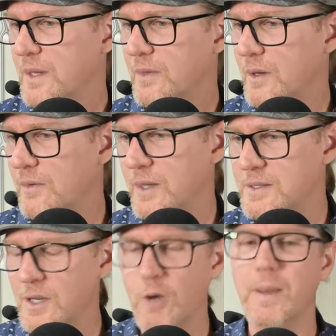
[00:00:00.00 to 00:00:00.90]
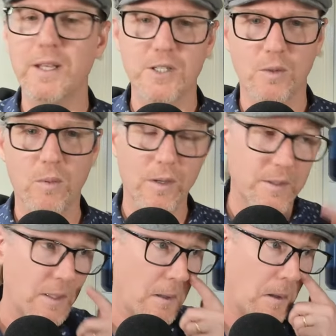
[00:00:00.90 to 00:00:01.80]
There, there's no magic
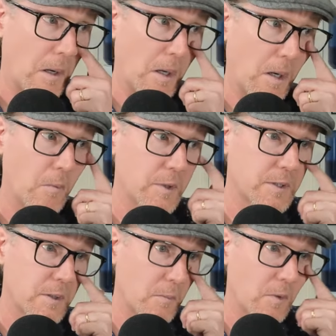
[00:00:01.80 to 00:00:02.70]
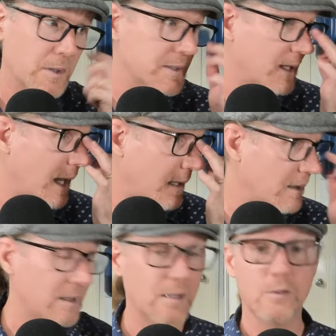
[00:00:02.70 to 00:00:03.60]
wand. I, I wish there was. And
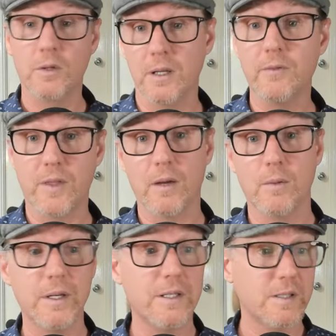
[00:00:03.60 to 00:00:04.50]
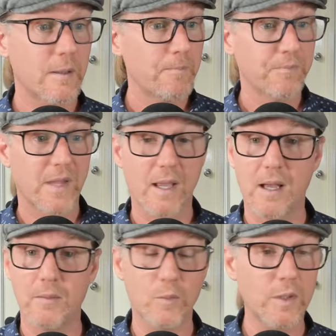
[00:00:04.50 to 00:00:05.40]
look, if there is,
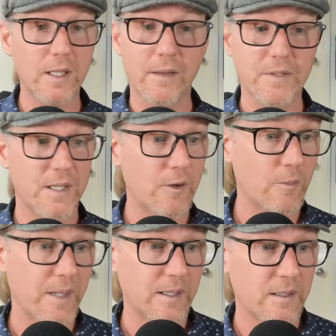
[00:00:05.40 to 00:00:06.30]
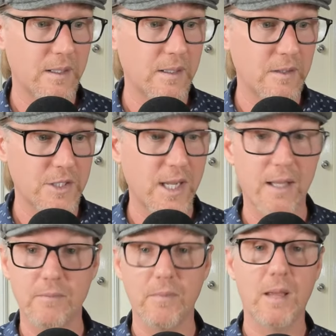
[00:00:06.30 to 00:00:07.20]
Um, would love to hear about in the
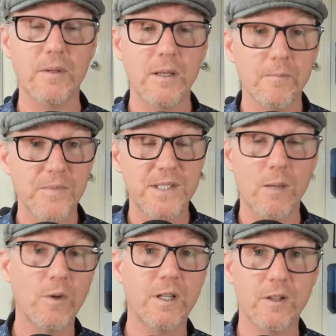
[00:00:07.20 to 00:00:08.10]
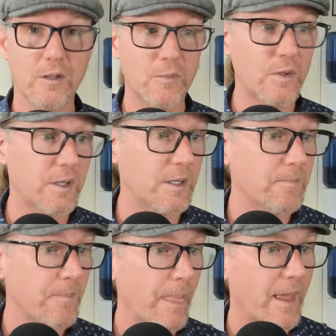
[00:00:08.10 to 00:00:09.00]
chat, and maybe someone in the community
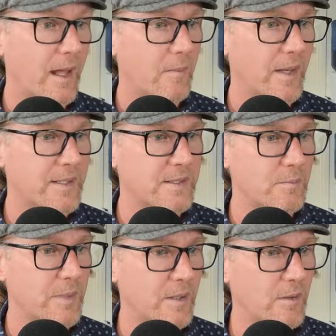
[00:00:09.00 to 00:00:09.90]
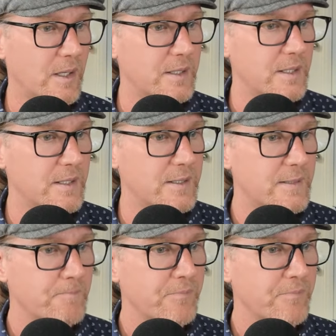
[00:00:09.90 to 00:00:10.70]
um, has some better ideas.